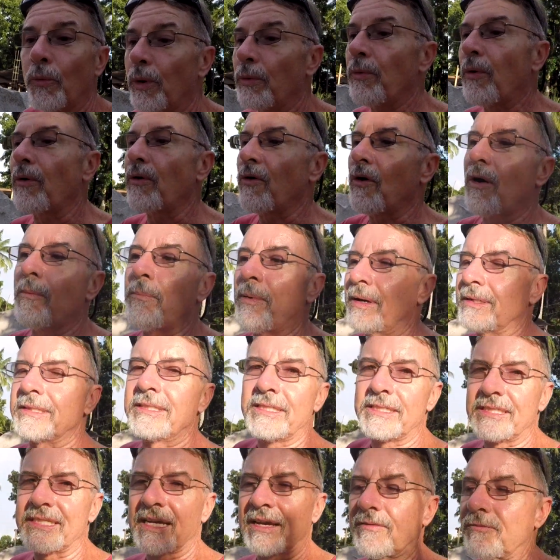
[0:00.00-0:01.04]
won't go up onto
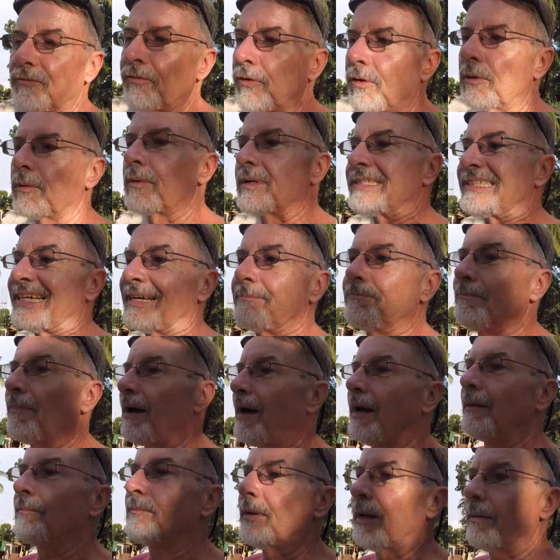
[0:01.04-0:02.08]
the second floor, because I
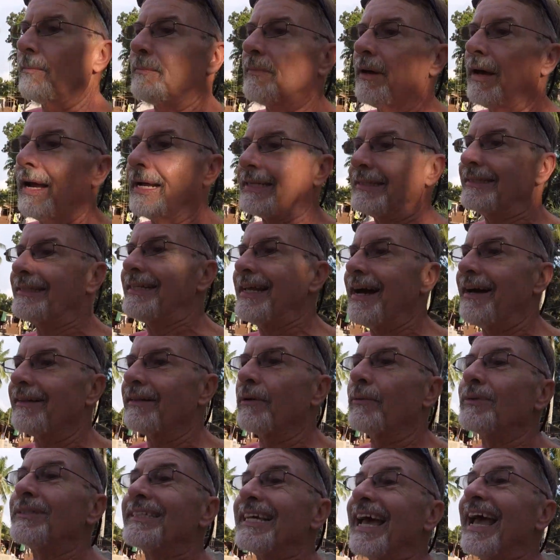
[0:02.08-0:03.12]
doubt
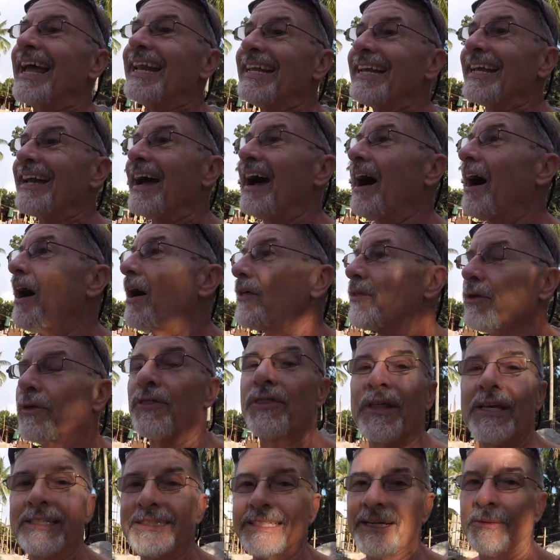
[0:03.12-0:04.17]
there was any other
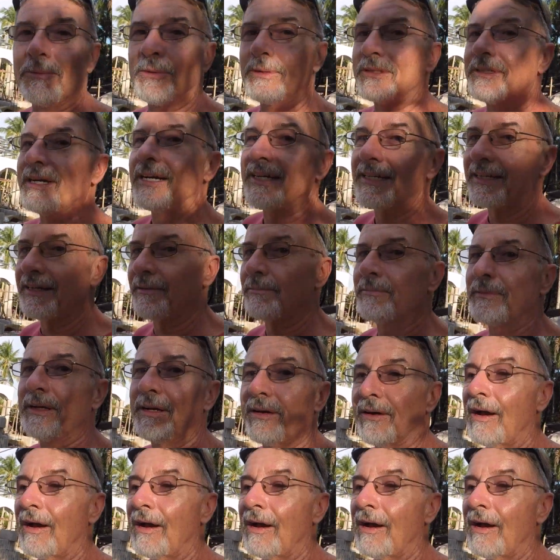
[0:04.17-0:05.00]
things that were done up there